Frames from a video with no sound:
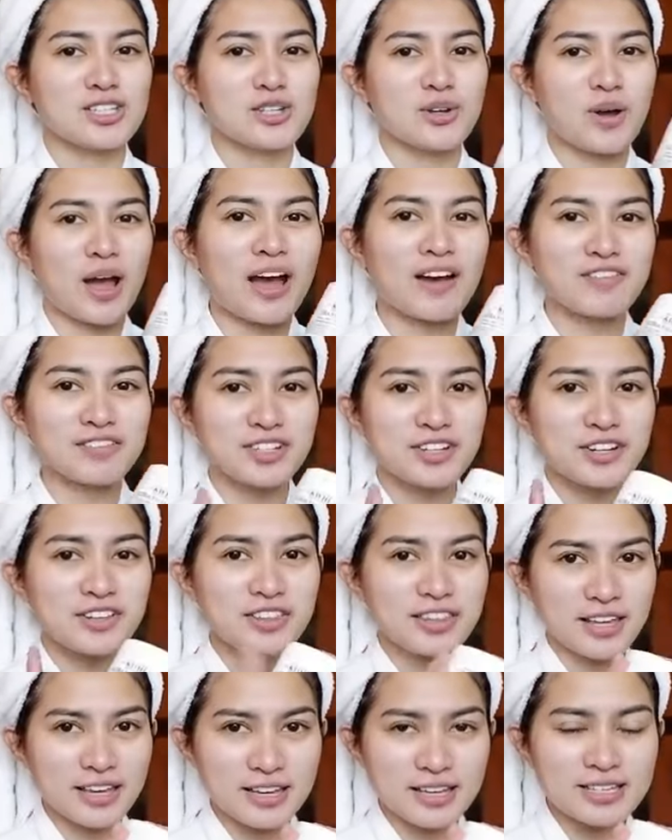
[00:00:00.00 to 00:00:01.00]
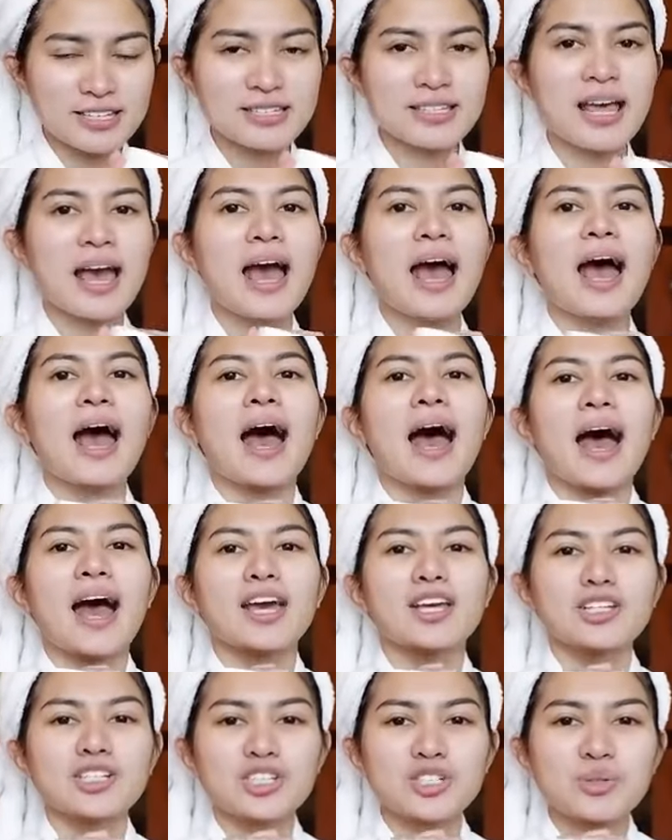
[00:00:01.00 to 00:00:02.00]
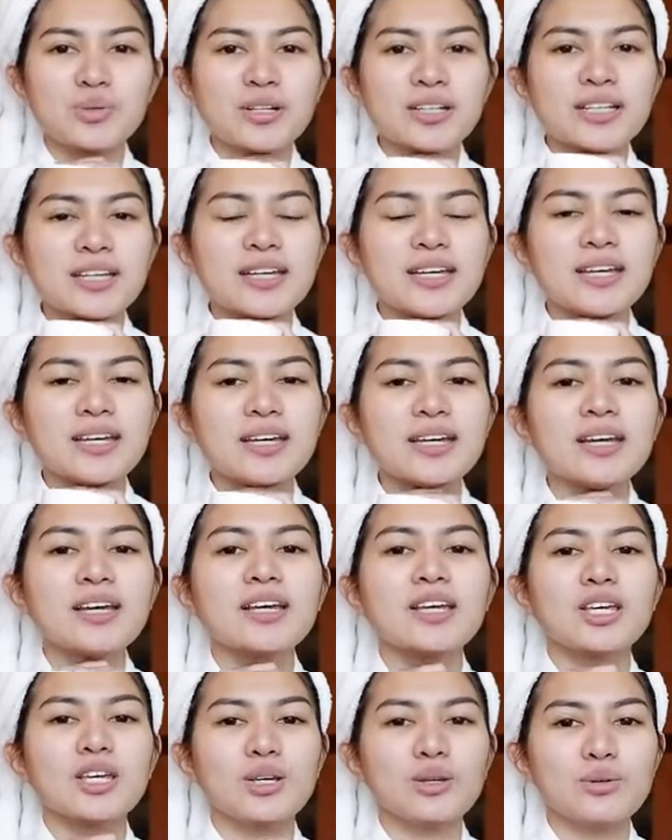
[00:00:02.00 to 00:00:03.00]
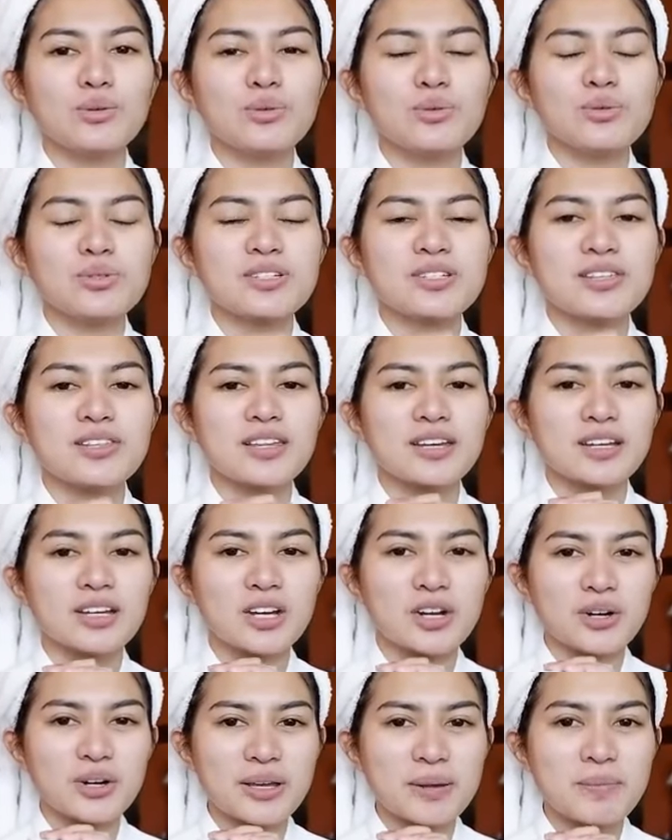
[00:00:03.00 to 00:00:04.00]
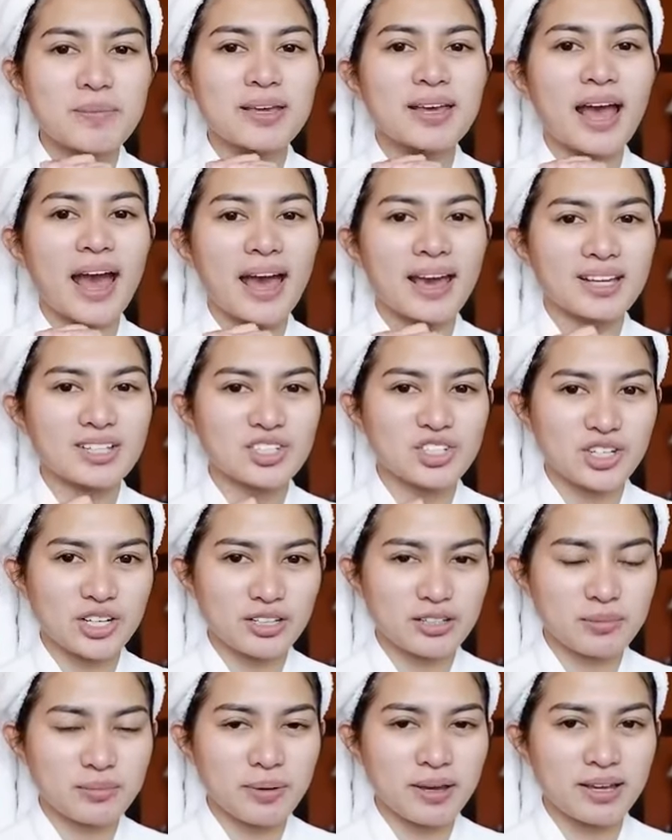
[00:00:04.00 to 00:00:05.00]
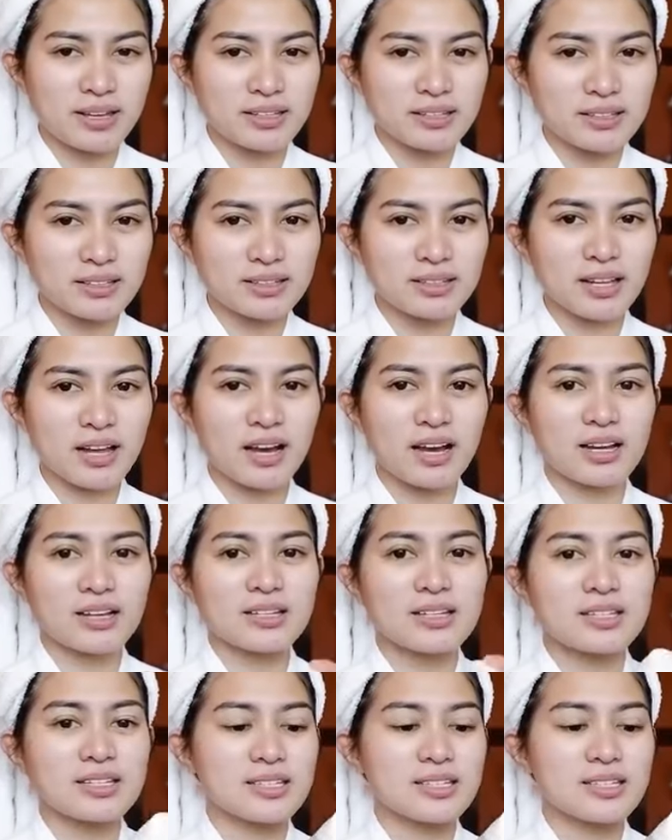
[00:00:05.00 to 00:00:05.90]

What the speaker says: So after this, I usually use the creamy eye treatment ng